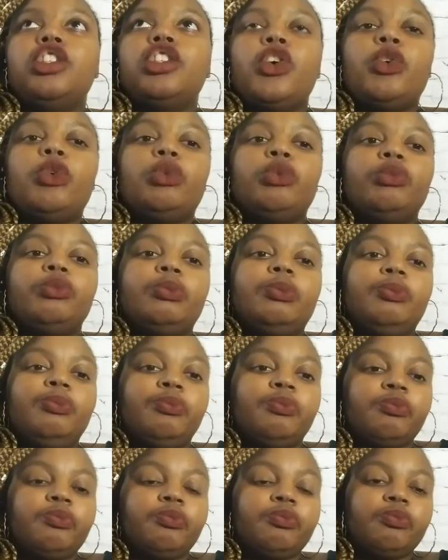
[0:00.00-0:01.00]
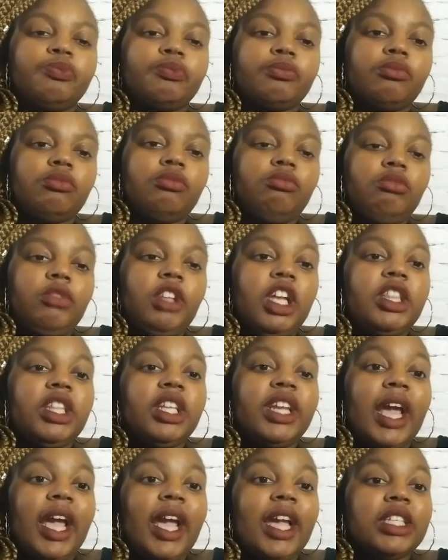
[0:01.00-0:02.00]
So
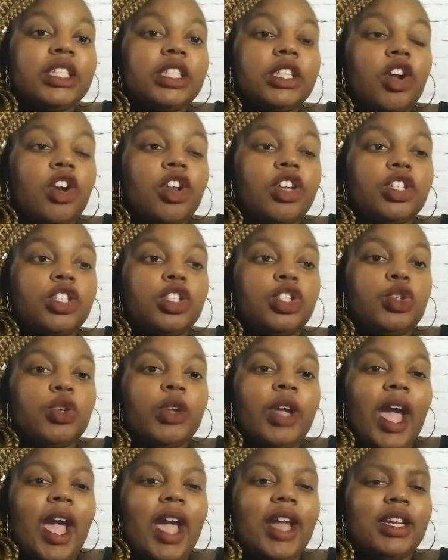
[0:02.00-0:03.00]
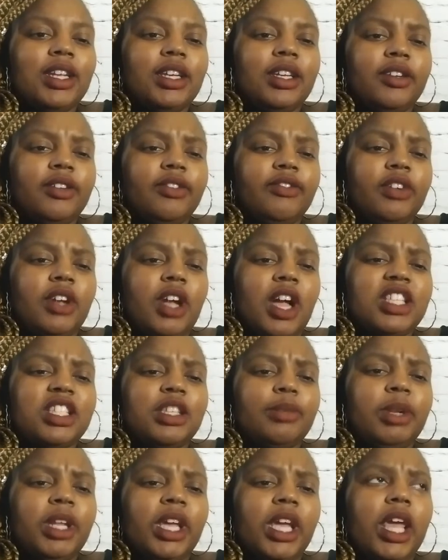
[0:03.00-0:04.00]
then I had started to kind of
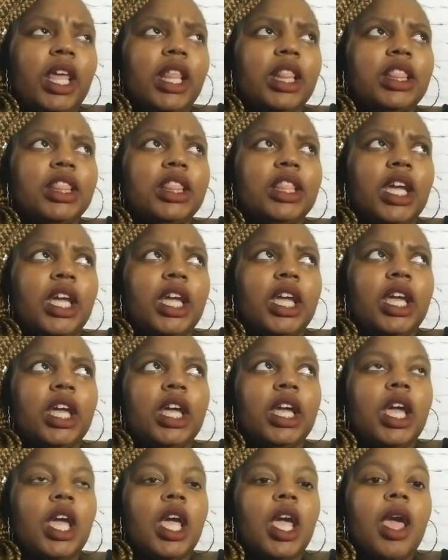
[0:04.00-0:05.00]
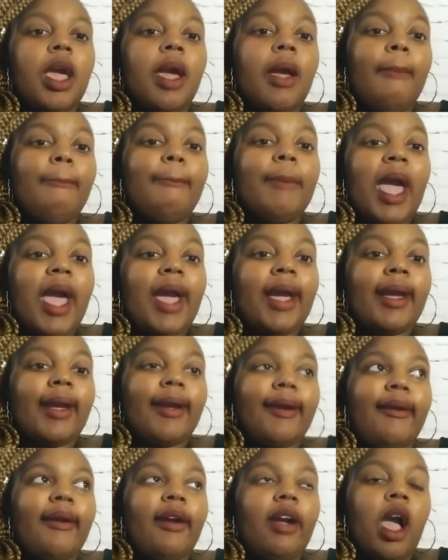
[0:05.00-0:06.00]
contemplate and think
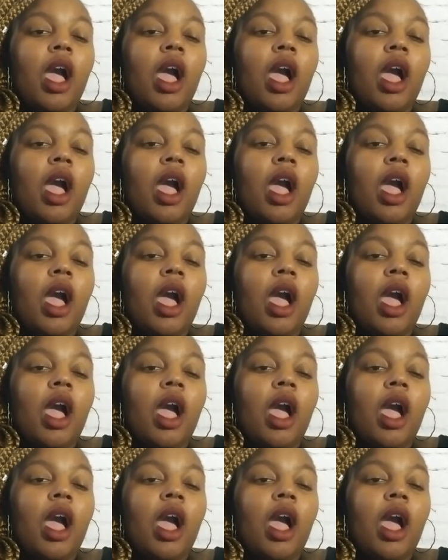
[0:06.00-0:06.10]
back,